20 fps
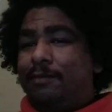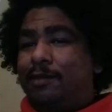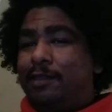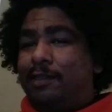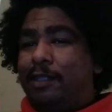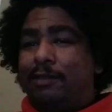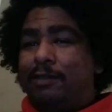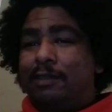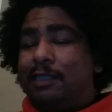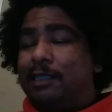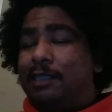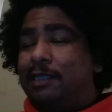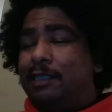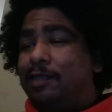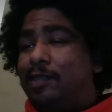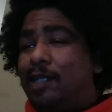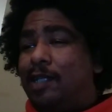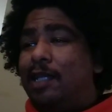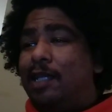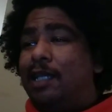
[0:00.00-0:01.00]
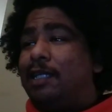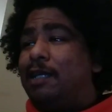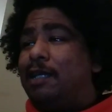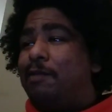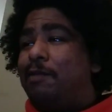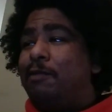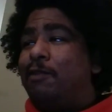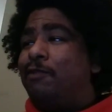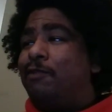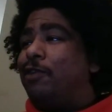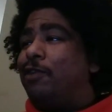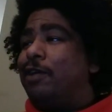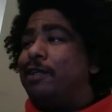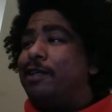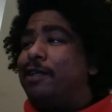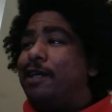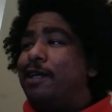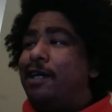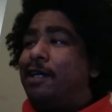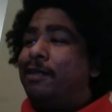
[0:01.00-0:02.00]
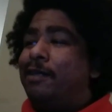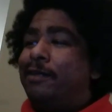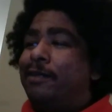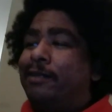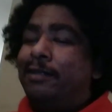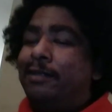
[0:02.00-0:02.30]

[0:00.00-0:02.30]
So she's gonna say, "Let that motherfucker die."